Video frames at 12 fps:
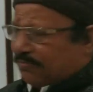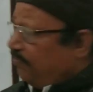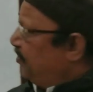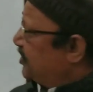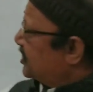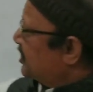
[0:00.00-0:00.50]

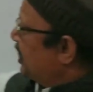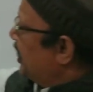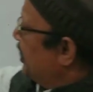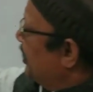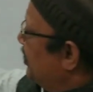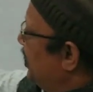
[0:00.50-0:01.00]

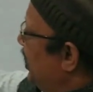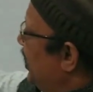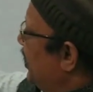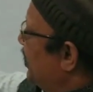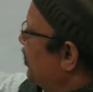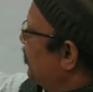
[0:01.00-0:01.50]
beside the
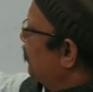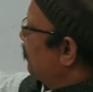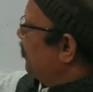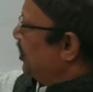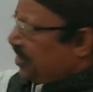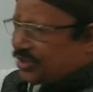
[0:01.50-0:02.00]
lake,
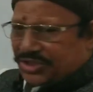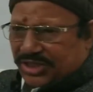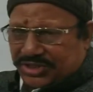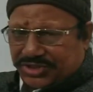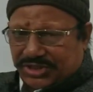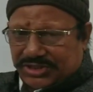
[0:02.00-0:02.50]
beneath
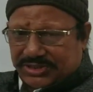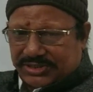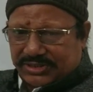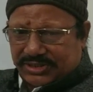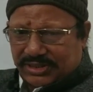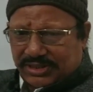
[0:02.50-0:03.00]
the
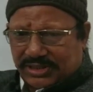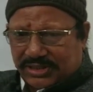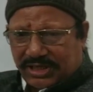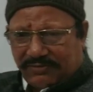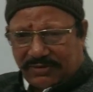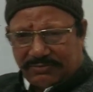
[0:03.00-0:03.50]
trees.
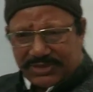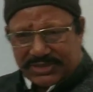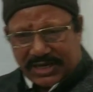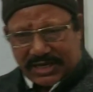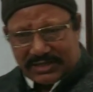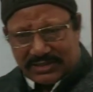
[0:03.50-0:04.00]
They were
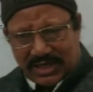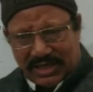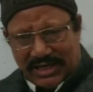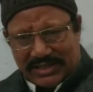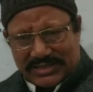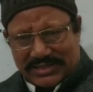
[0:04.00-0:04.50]
beside the
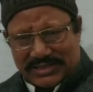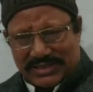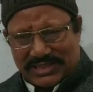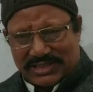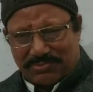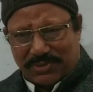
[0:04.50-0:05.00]
lakes,
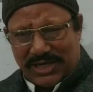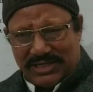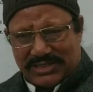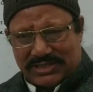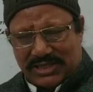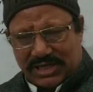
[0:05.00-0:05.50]
the
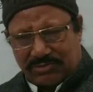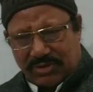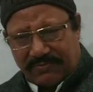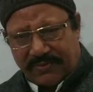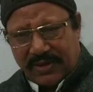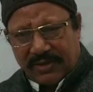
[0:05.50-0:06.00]
springs that
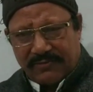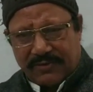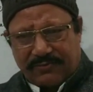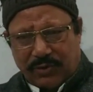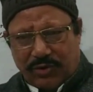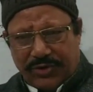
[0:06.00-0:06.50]
were
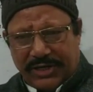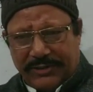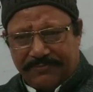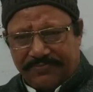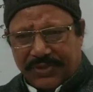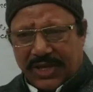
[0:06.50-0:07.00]

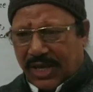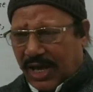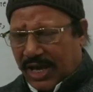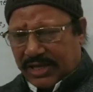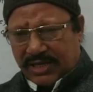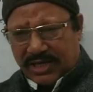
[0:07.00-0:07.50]
flowing,
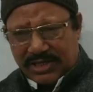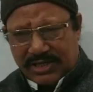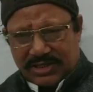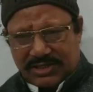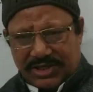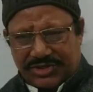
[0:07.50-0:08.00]
and
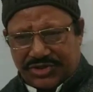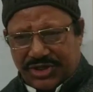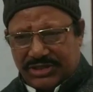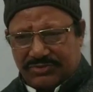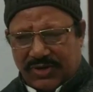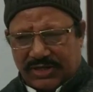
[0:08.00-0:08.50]
under the
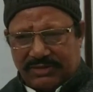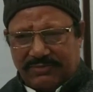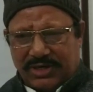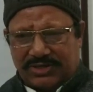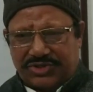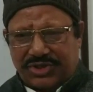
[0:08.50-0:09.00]
trees,
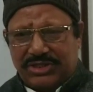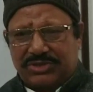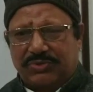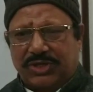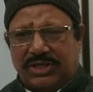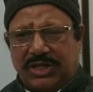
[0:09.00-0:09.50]
whatever trees
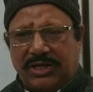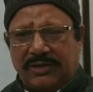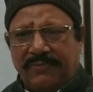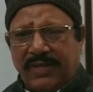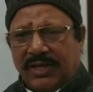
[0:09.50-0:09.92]
were there,